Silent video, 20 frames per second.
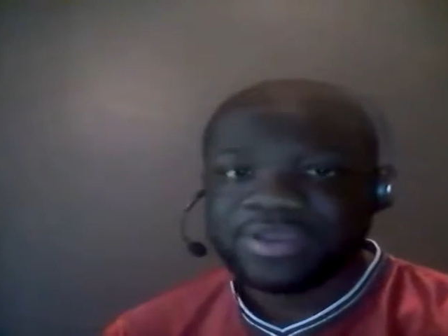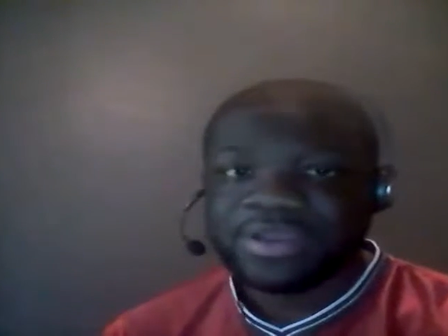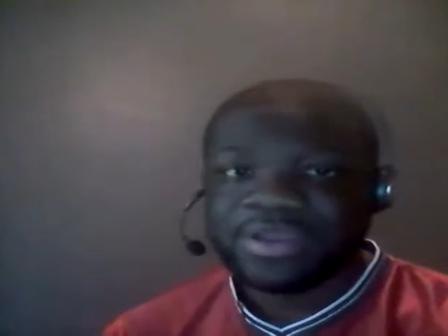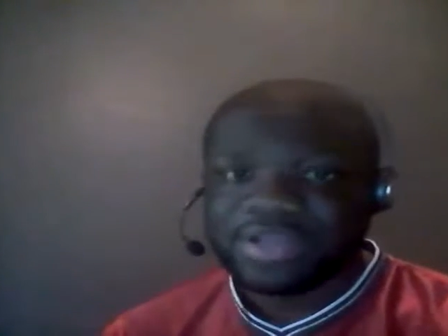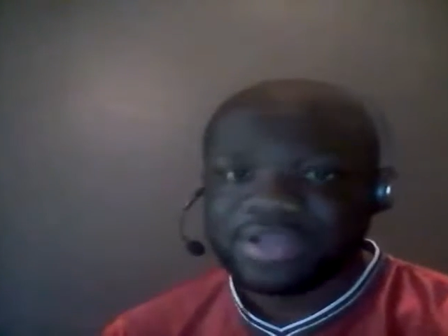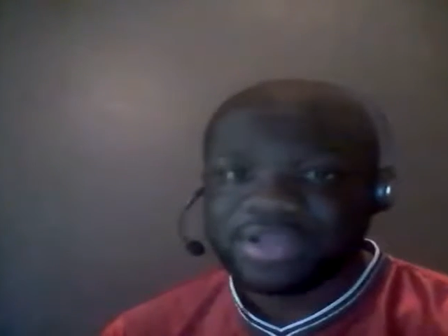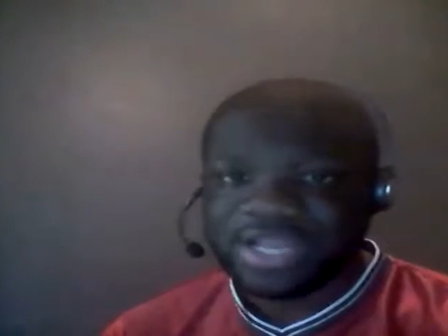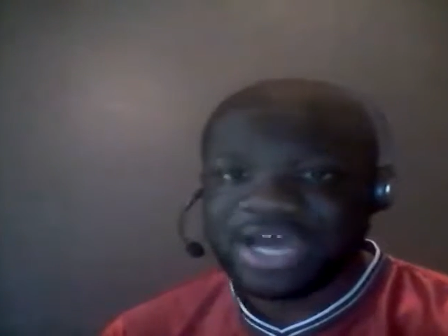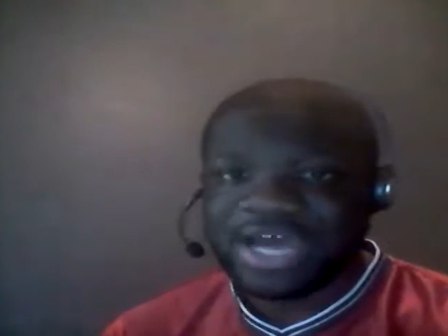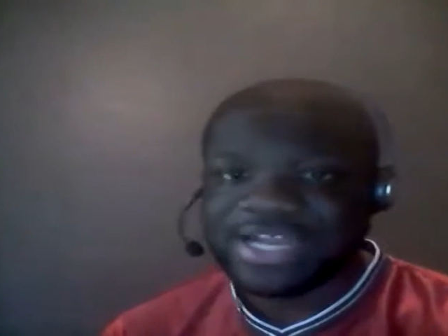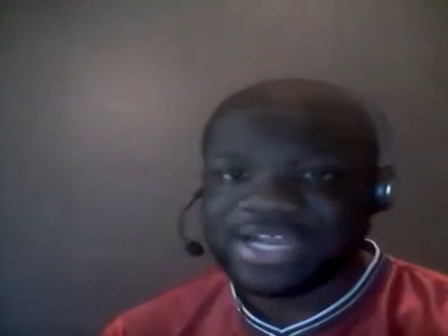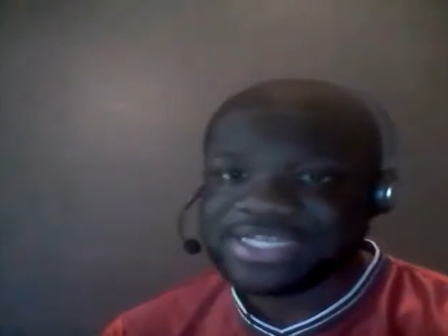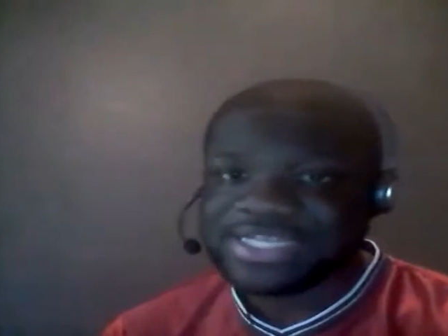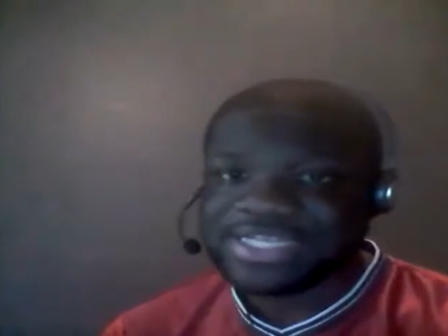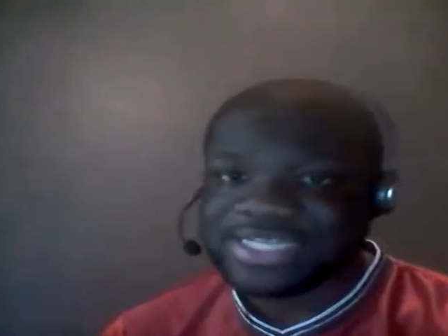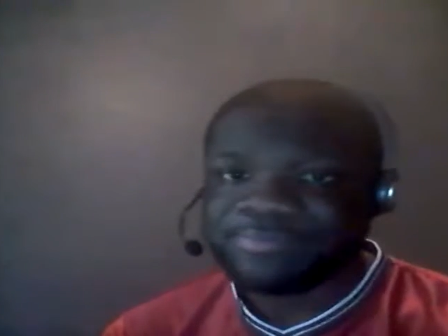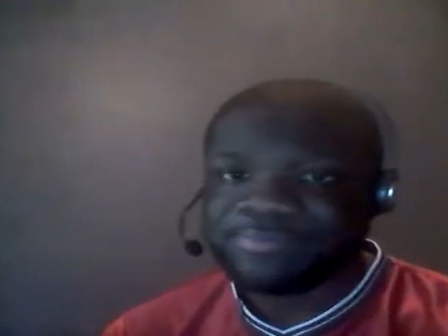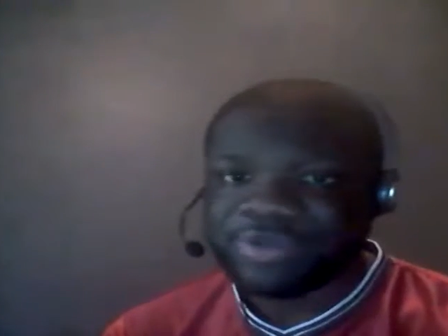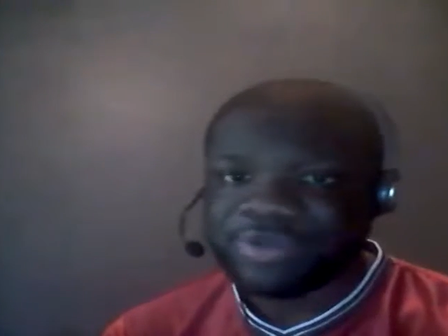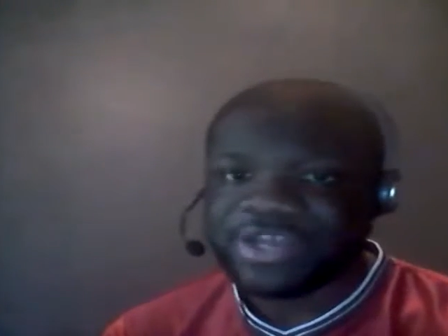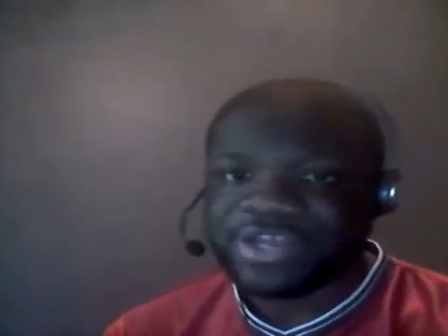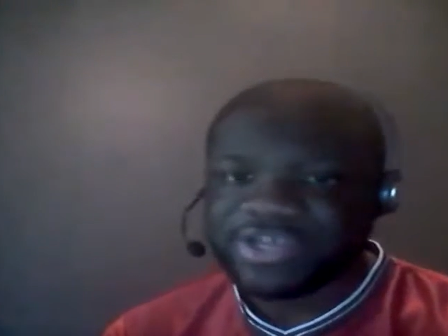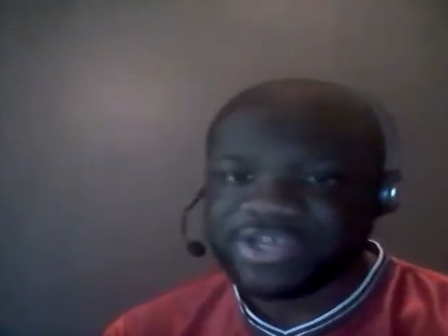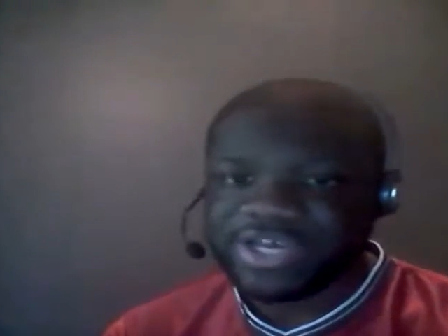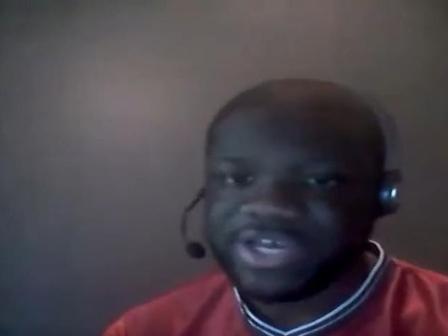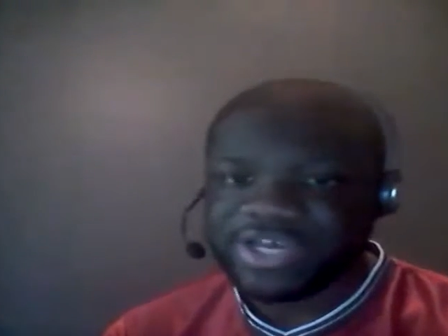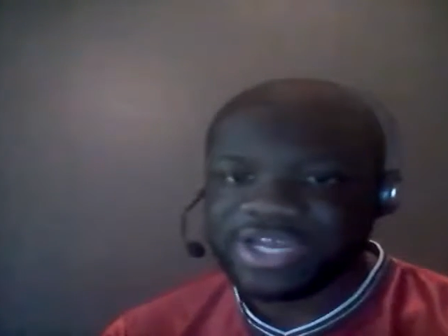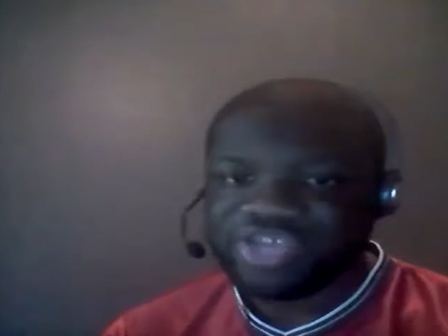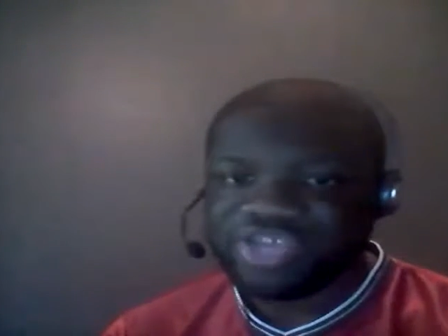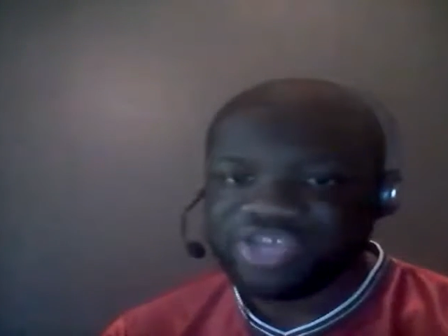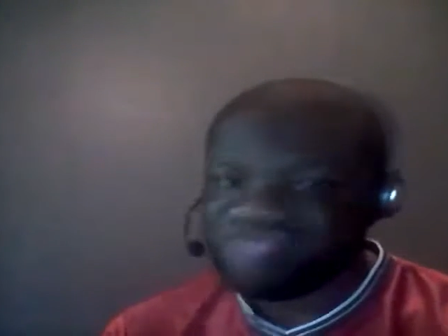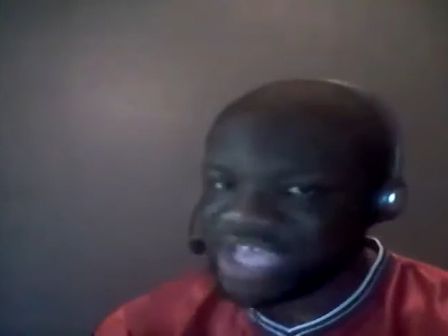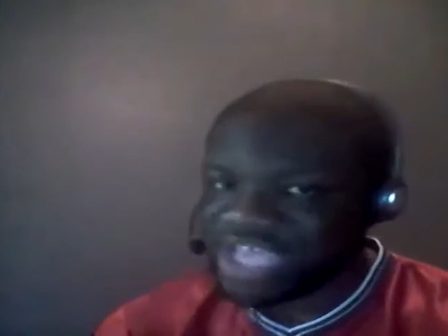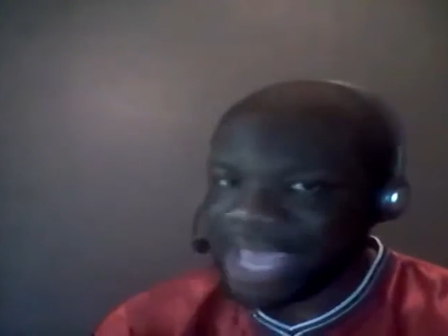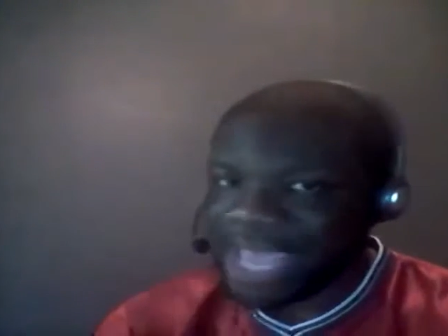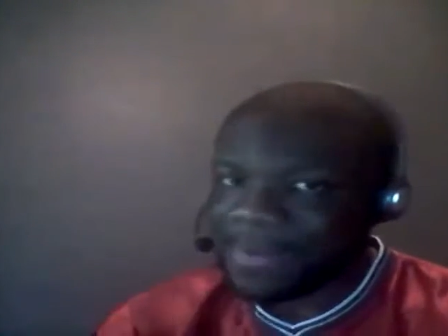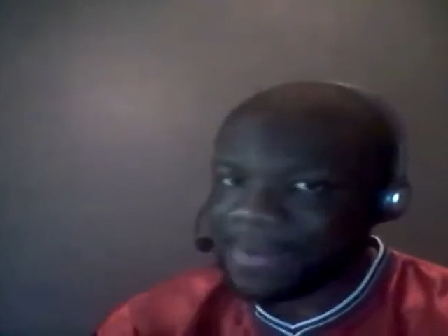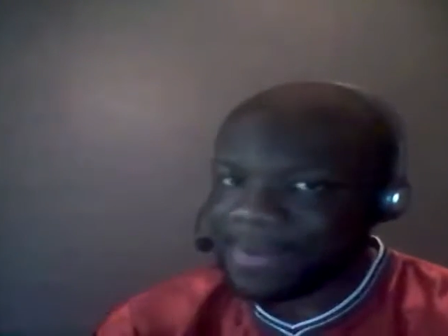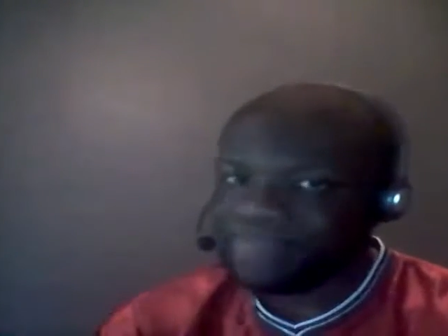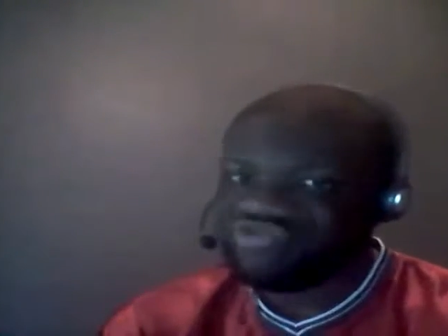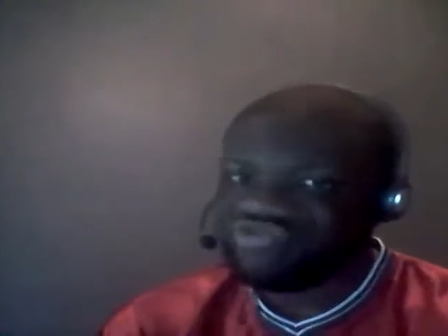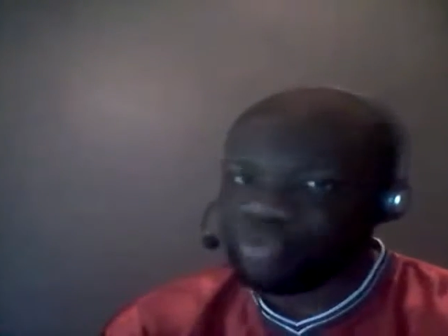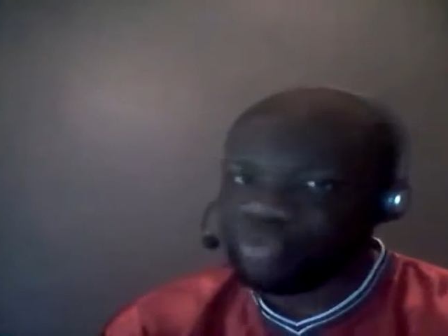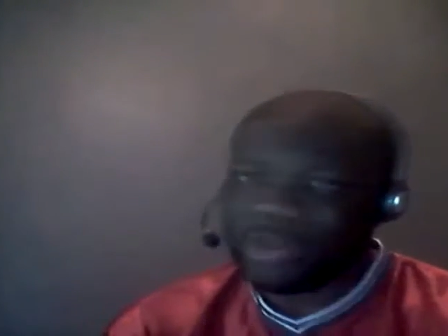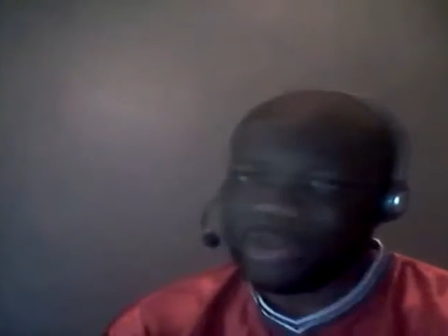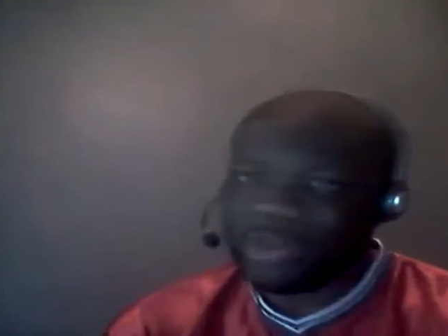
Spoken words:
Lana did pretty good. She came up short,